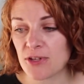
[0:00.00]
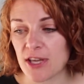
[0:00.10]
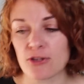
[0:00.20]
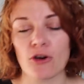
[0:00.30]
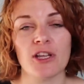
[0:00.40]

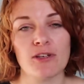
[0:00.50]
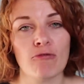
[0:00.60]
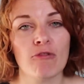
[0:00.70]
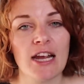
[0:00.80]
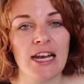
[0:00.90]
It's got these
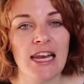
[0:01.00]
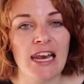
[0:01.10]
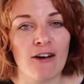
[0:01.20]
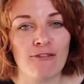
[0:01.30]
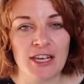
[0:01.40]
really
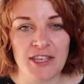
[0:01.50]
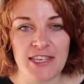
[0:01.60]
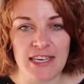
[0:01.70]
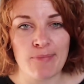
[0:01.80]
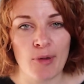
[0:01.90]
lovely
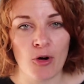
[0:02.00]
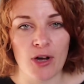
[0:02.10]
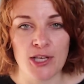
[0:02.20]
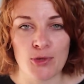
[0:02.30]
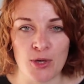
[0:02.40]
deep
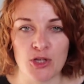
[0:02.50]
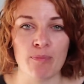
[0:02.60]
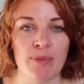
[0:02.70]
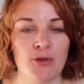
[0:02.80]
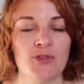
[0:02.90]
pockets which are
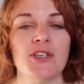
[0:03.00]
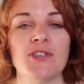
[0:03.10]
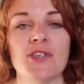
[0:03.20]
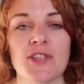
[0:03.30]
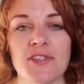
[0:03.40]
built
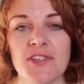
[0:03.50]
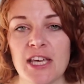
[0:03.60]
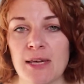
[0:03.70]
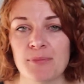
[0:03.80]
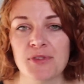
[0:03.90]
into the
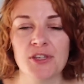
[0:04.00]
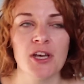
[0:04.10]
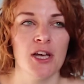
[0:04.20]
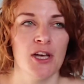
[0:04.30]
seams,